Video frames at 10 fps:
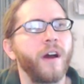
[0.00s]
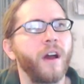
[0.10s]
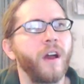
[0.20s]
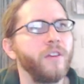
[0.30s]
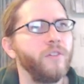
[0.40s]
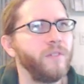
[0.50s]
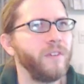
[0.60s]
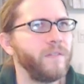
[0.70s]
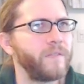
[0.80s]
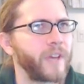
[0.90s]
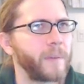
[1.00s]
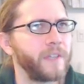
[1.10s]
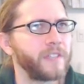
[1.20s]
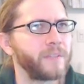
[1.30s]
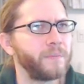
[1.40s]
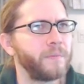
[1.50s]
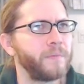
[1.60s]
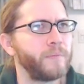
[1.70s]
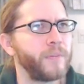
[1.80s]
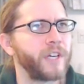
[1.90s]
You need feminism
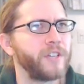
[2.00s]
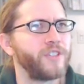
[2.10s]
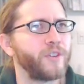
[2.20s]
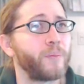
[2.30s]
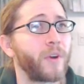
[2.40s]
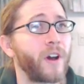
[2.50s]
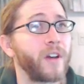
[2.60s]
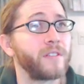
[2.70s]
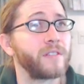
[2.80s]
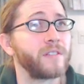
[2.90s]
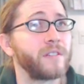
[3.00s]
because your boss